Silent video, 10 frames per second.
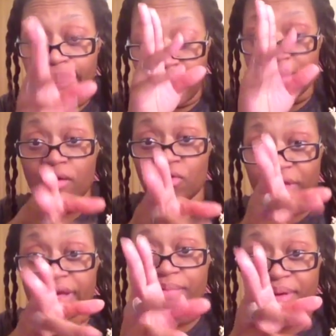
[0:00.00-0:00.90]
And know
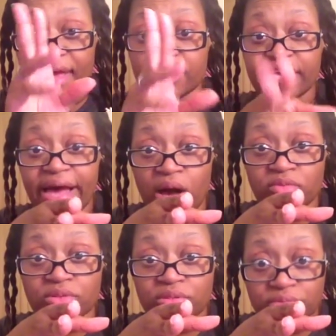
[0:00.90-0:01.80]
they could be at your
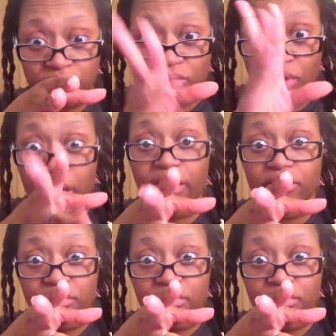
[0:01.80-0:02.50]
house. Okay?